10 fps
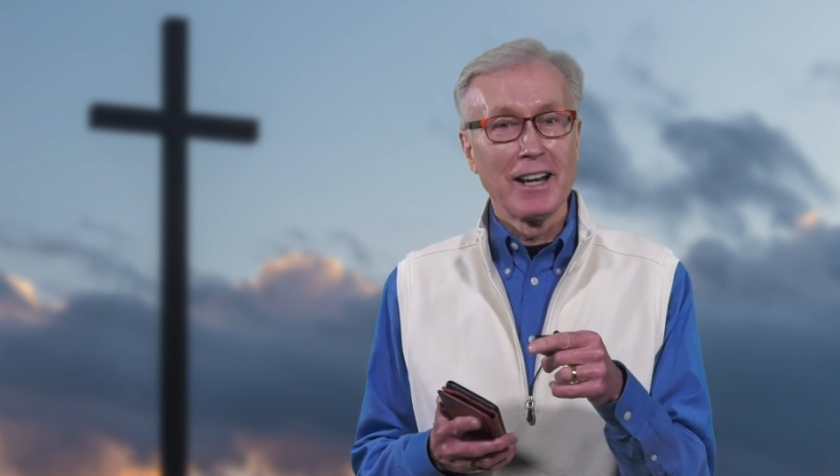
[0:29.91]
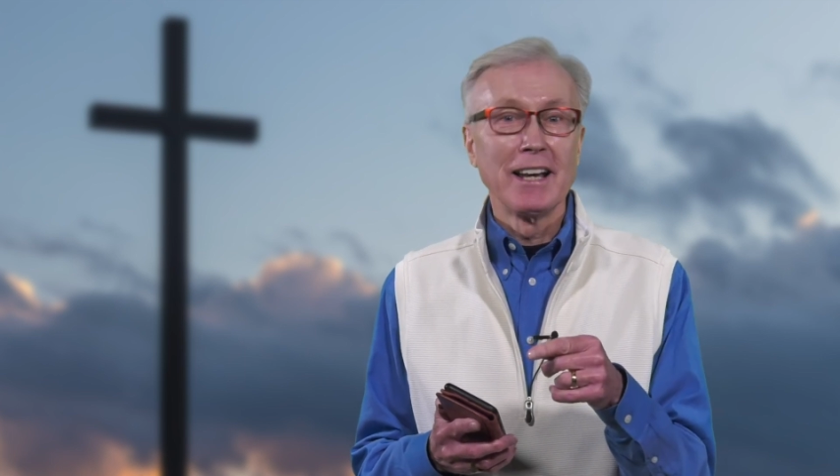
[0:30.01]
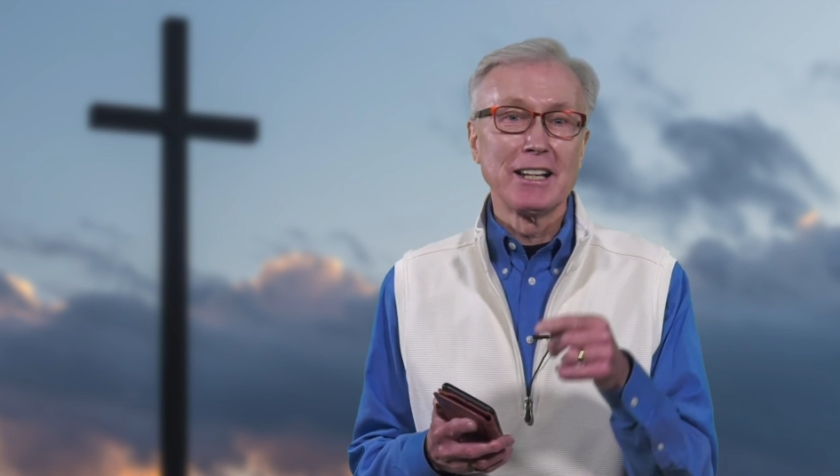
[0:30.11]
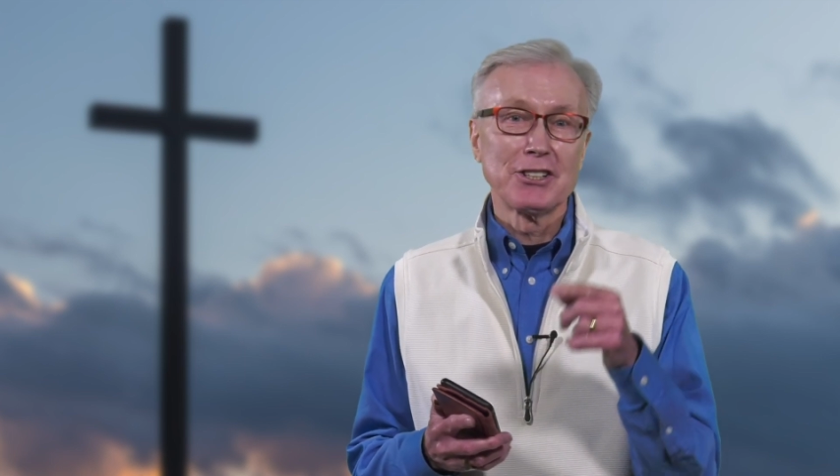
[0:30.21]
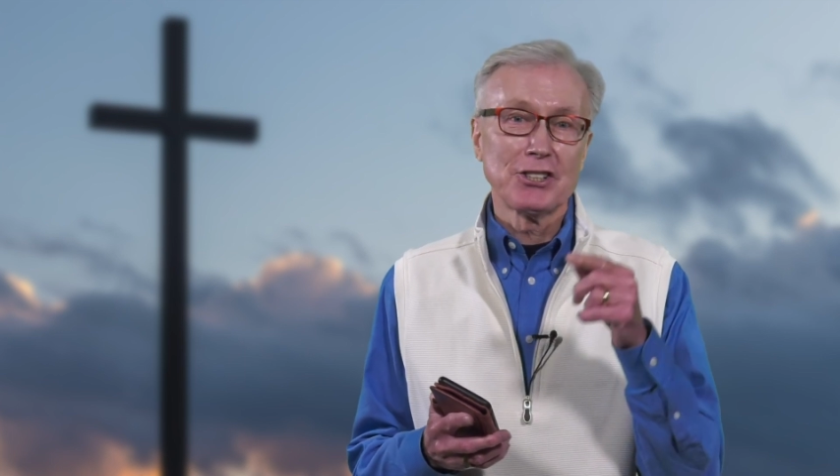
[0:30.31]

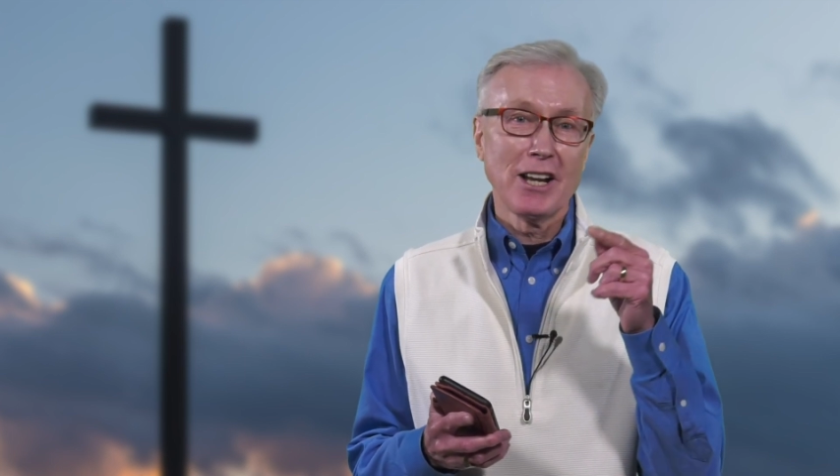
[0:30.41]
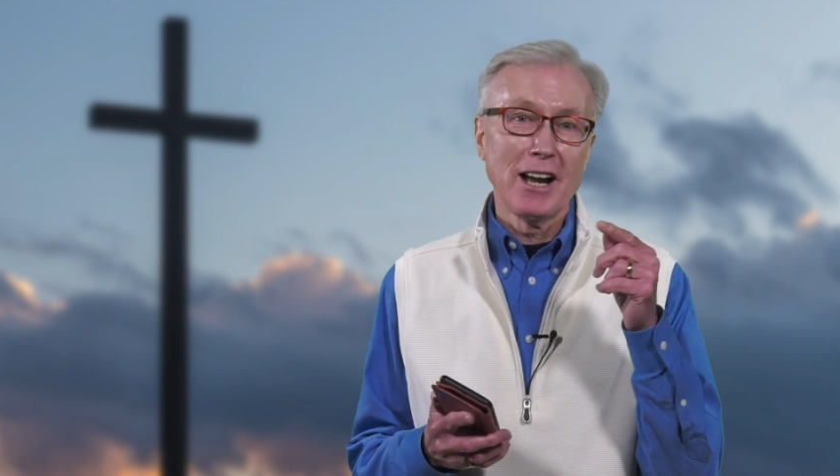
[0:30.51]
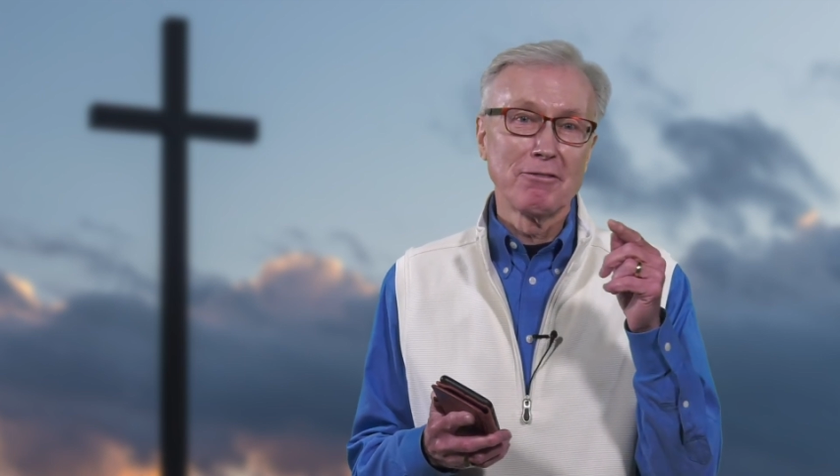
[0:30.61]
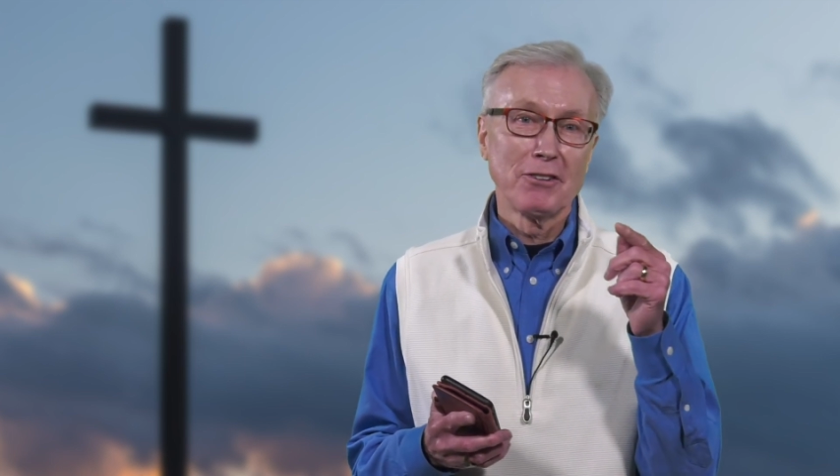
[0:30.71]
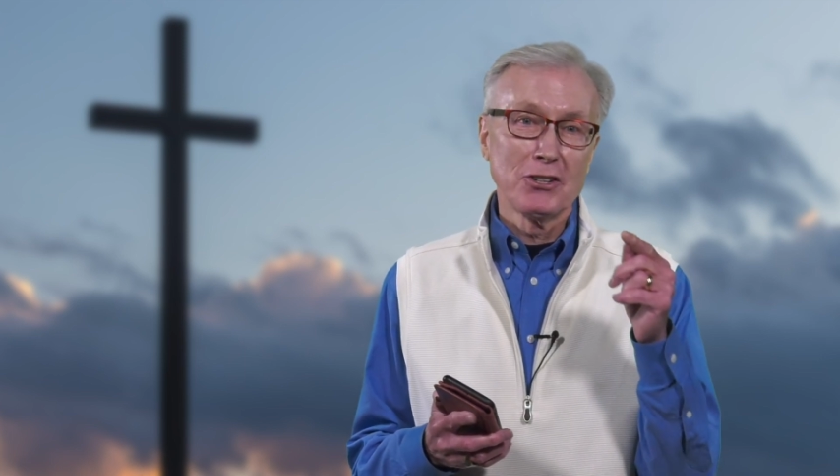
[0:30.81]
and it's
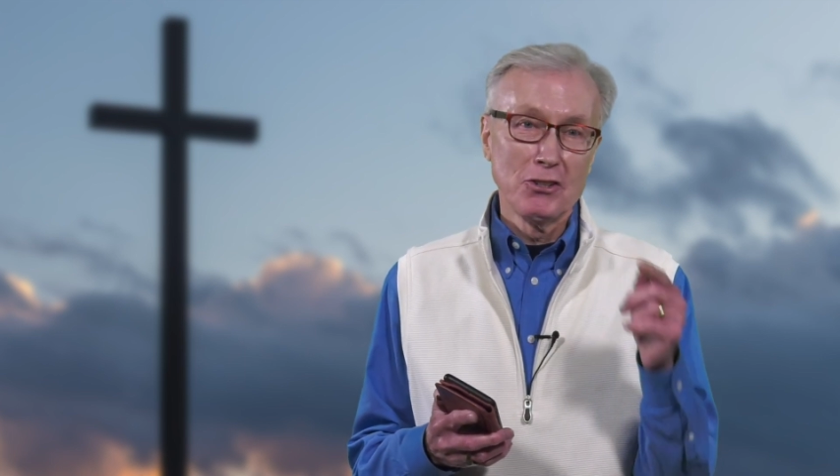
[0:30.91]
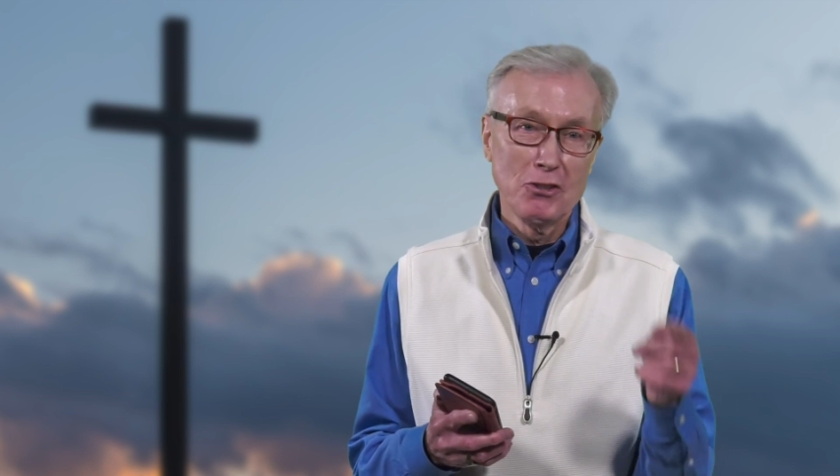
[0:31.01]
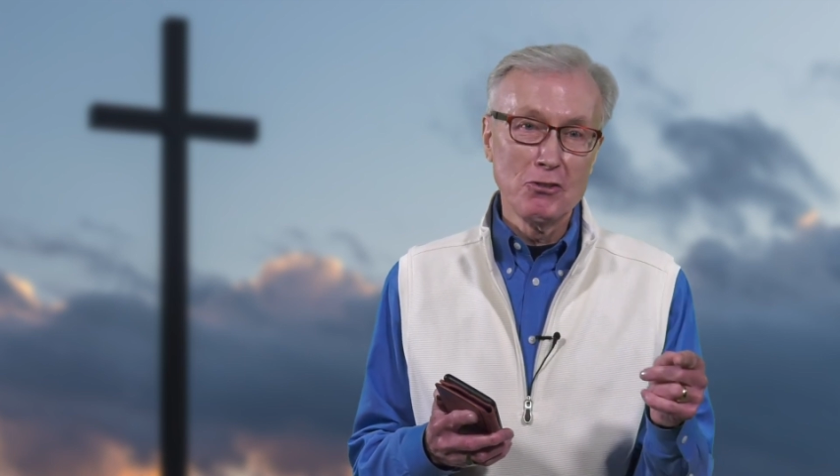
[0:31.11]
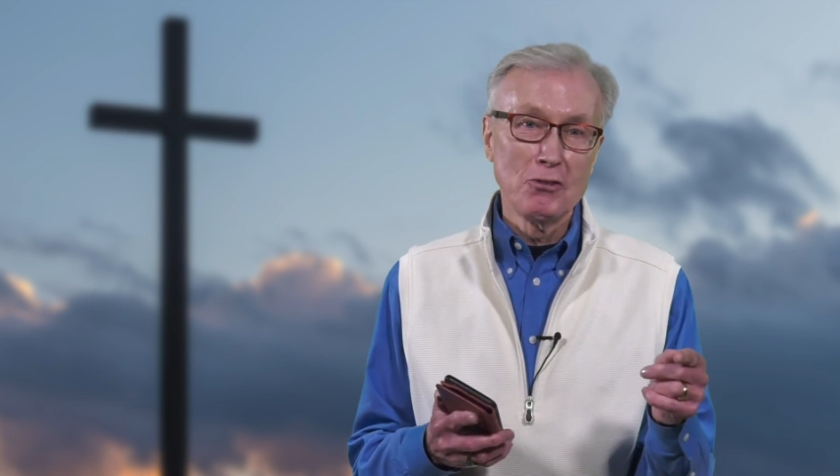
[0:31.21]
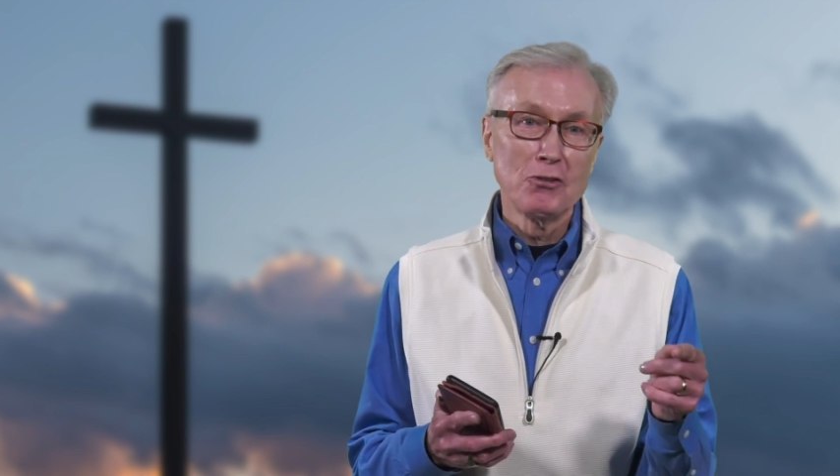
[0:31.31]
time for
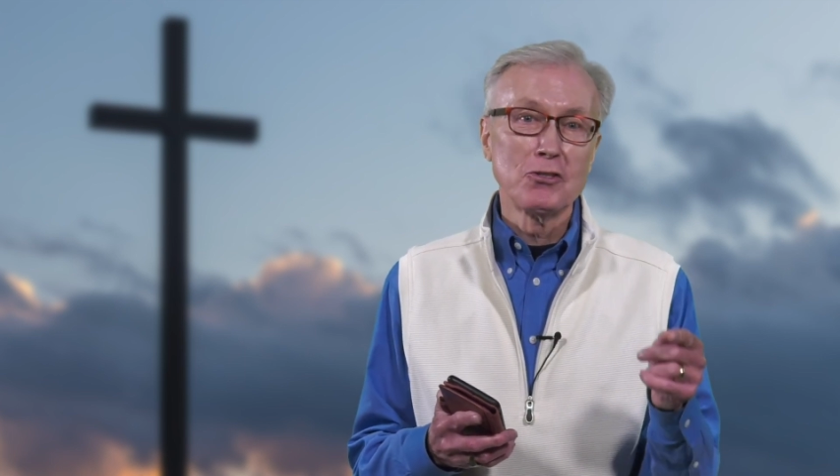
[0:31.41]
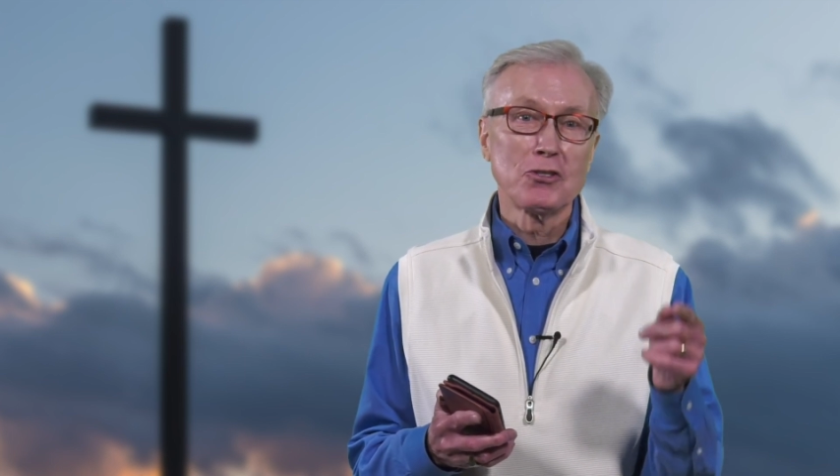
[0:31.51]
you